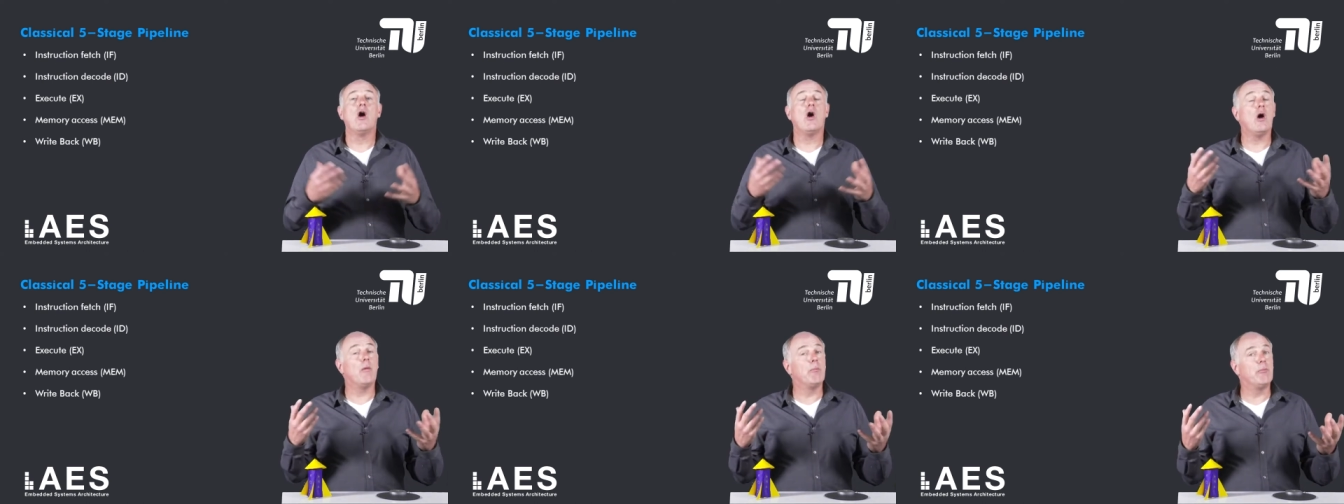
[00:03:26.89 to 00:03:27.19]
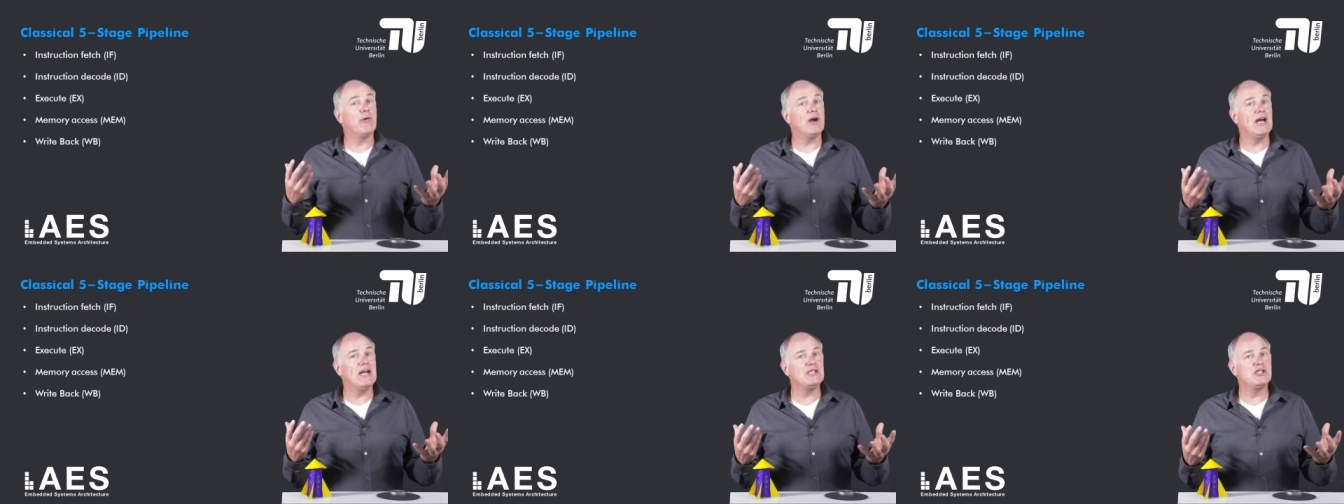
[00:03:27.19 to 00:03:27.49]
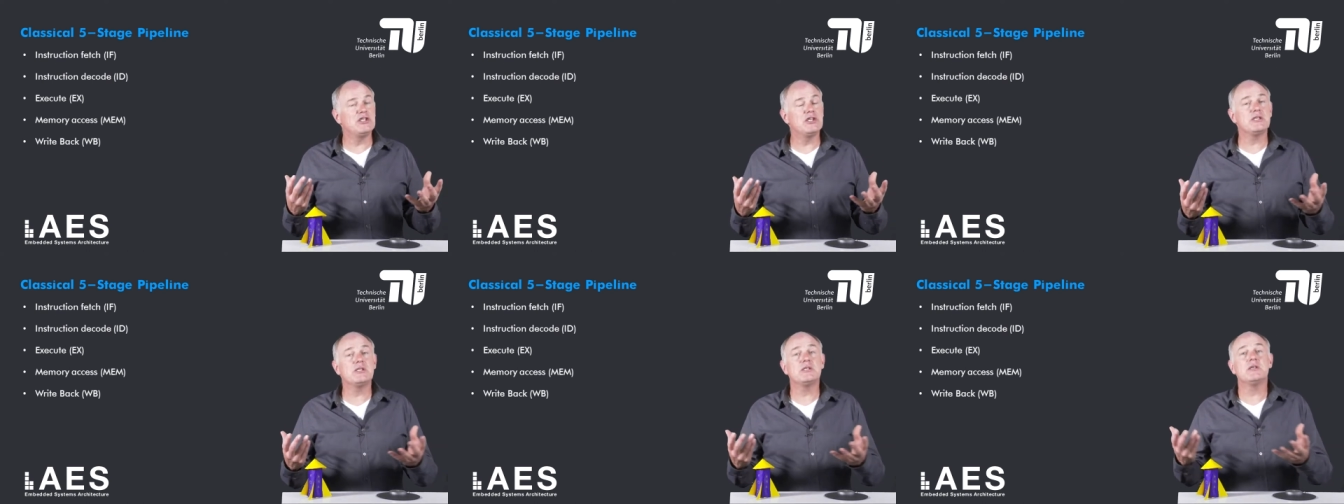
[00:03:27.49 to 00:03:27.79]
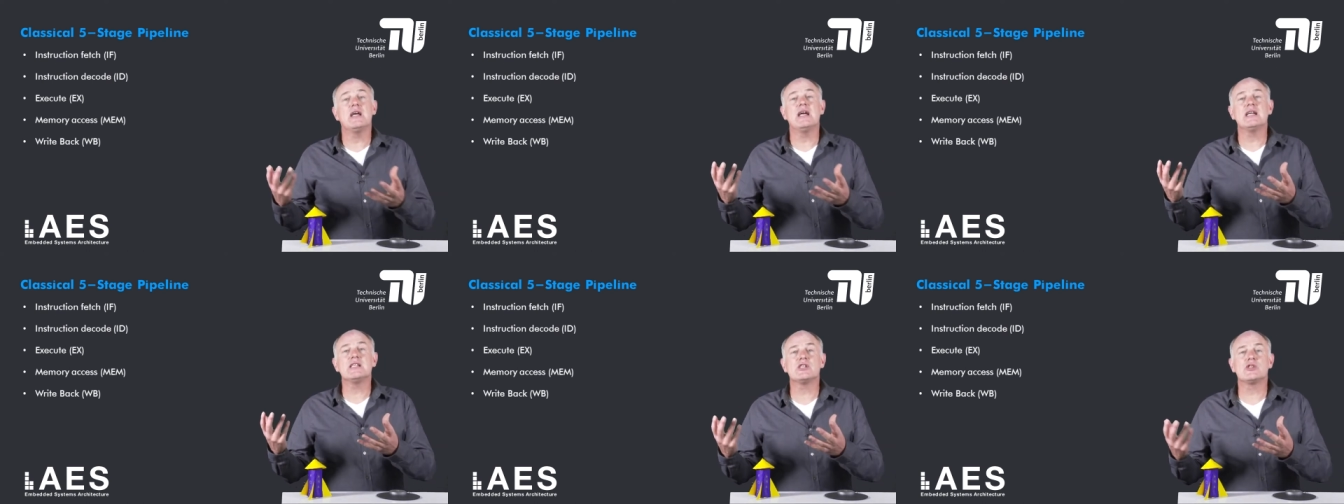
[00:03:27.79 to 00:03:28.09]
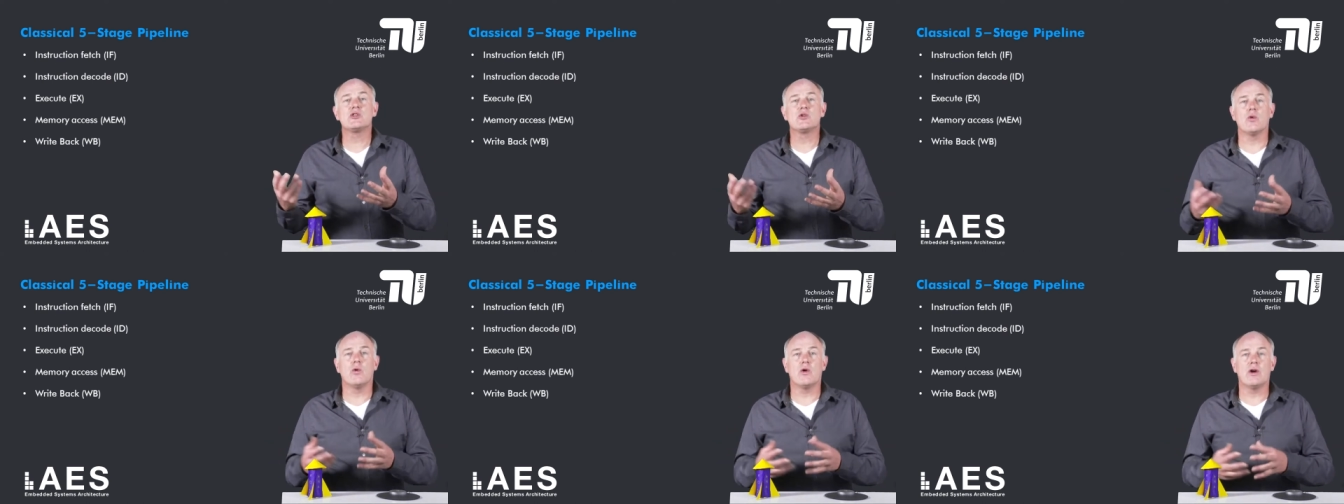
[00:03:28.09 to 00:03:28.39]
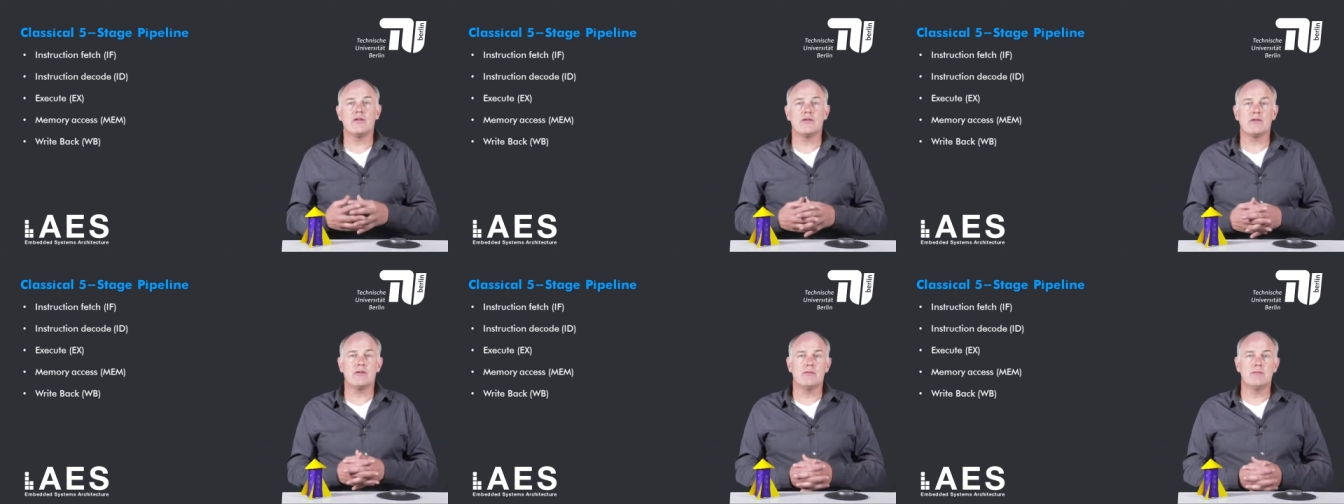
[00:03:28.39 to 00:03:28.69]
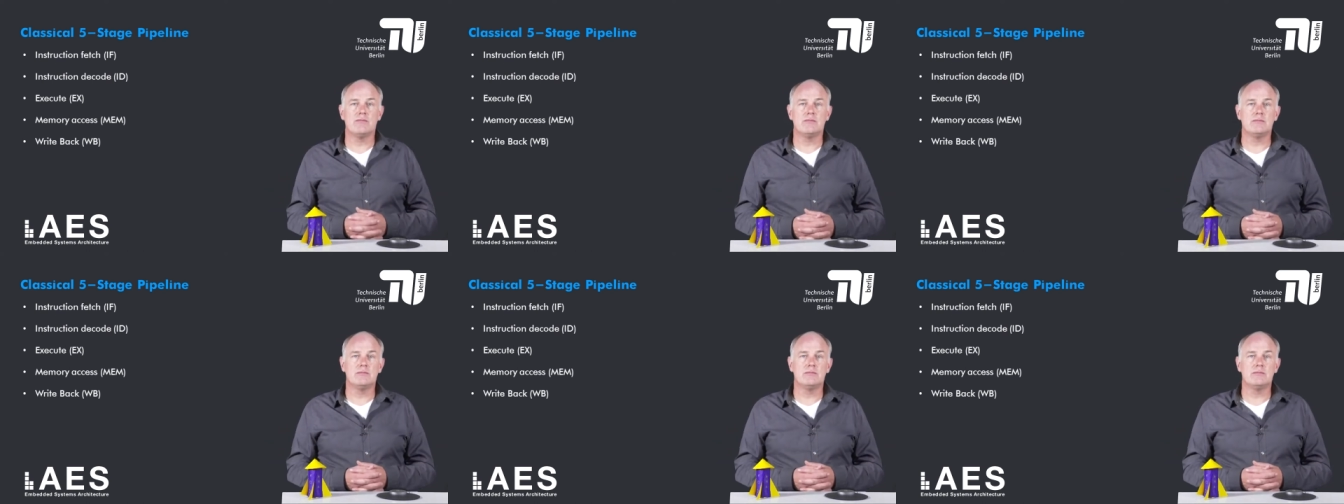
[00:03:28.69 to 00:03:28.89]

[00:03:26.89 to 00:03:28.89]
are branches and stores.